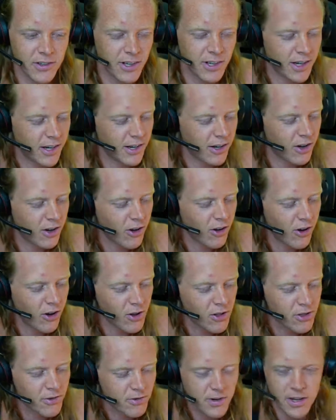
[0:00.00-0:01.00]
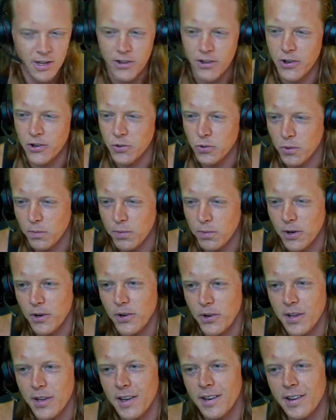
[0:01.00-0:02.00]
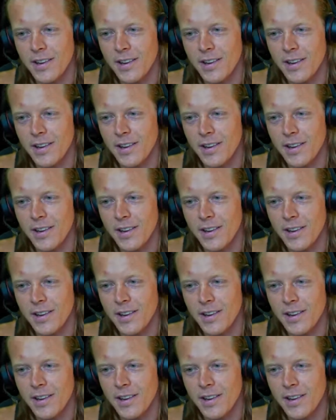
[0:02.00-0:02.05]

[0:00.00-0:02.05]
And all three of those were broken